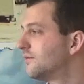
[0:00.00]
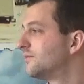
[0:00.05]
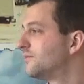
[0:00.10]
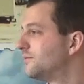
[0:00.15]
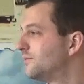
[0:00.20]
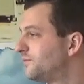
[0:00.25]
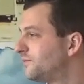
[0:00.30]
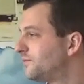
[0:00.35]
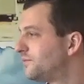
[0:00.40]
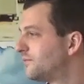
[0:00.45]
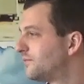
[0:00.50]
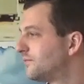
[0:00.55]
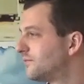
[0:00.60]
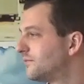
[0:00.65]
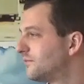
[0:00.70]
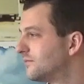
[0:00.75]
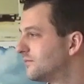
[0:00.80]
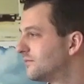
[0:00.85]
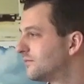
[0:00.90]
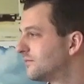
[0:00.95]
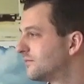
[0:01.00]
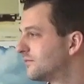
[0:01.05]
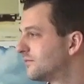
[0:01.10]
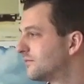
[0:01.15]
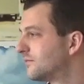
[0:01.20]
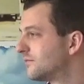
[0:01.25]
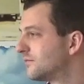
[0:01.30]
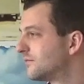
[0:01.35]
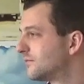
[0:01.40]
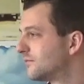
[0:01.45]

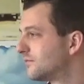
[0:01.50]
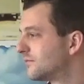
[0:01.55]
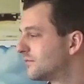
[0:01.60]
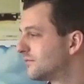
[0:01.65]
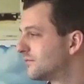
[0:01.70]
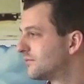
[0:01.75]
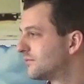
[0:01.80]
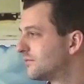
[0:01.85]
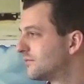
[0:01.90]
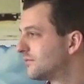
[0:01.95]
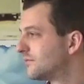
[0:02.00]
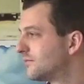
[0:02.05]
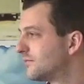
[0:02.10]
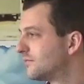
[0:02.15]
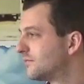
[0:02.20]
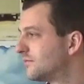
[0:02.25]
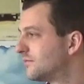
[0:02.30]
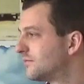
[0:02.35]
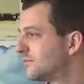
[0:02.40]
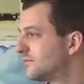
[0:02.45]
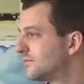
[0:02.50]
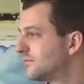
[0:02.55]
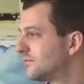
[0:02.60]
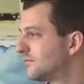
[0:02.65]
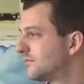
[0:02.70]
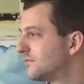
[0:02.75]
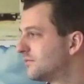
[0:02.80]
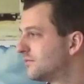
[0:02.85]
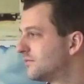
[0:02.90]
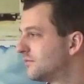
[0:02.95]

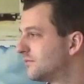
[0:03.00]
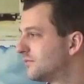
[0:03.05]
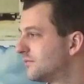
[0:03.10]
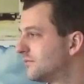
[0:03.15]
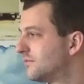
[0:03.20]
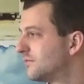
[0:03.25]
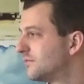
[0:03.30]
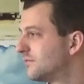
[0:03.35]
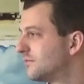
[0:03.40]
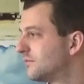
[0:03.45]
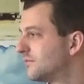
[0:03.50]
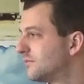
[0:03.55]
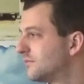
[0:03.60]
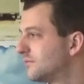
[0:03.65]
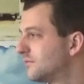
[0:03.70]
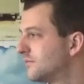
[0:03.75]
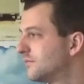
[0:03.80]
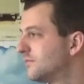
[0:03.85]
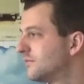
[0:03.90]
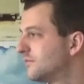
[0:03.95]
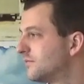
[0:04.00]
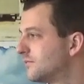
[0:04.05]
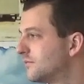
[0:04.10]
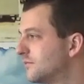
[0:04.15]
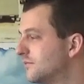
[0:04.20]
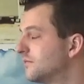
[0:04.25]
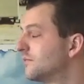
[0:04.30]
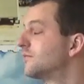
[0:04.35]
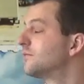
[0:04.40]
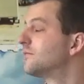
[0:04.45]

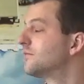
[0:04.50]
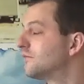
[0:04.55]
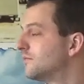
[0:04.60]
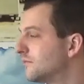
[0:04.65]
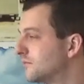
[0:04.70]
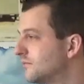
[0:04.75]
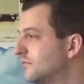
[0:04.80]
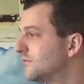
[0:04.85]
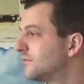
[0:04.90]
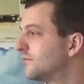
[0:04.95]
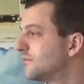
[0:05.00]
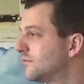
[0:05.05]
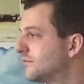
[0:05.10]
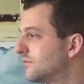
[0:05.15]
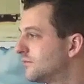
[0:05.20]
The person shown says nothing.